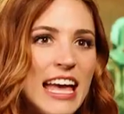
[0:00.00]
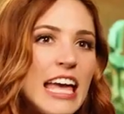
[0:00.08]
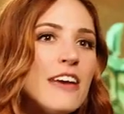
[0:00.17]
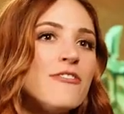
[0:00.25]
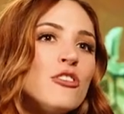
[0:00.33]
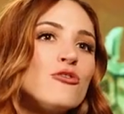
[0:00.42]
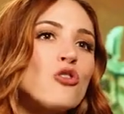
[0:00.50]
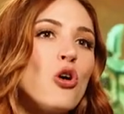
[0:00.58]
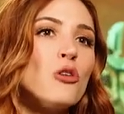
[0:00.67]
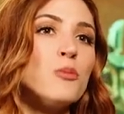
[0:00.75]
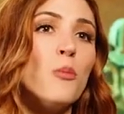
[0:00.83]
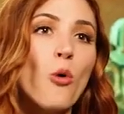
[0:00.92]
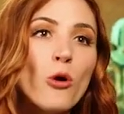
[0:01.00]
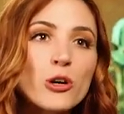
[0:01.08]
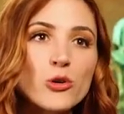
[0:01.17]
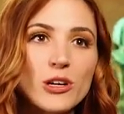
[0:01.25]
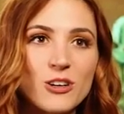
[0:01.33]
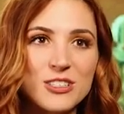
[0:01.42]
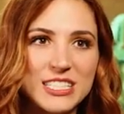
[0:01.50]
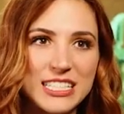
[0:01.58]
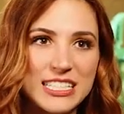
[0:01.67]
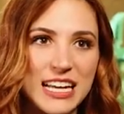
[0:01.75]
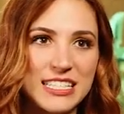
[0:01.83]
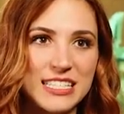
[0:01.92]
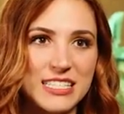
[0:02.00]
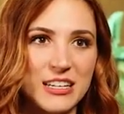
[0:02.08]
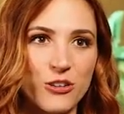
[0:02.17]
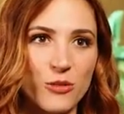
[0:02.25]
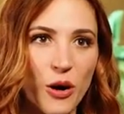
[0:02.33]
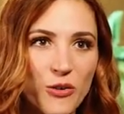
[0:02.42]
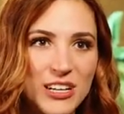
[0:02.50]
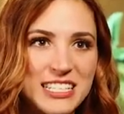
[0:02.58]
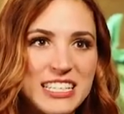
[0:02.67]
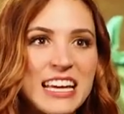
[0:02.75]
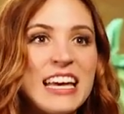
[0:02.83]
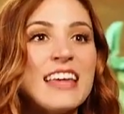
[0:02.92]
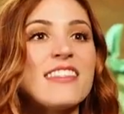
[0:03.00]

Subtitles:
If you've rolled more critical successes than your opponent,